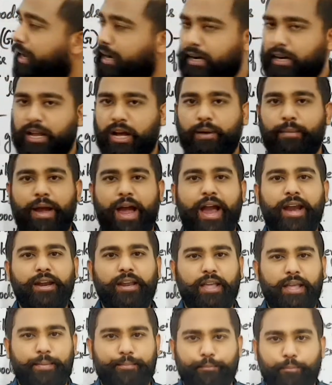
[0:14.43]
income
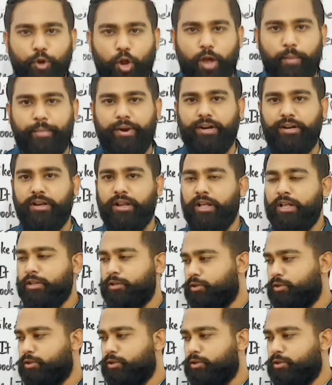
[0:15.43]
and employment.